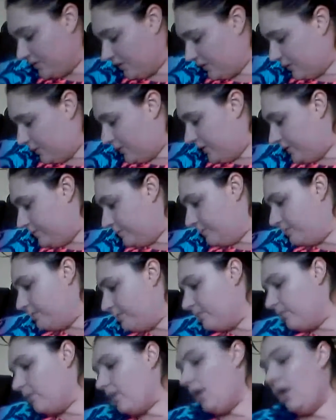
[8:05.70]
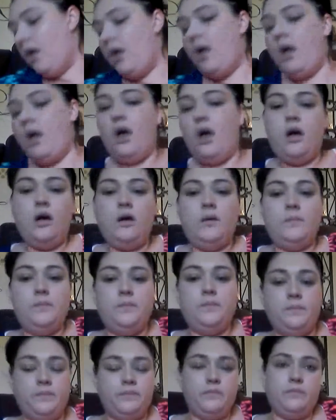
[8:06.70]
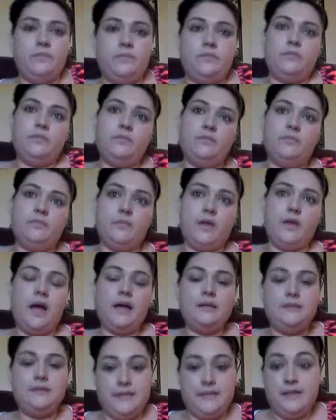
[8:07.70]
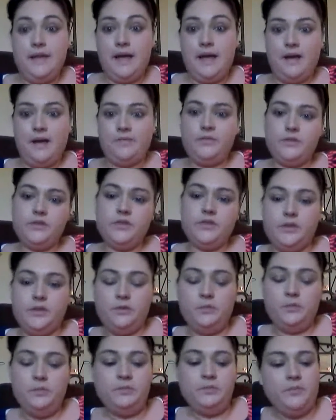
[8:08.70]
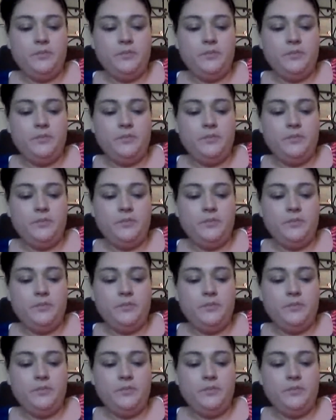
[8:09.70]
to it. I did have the tube.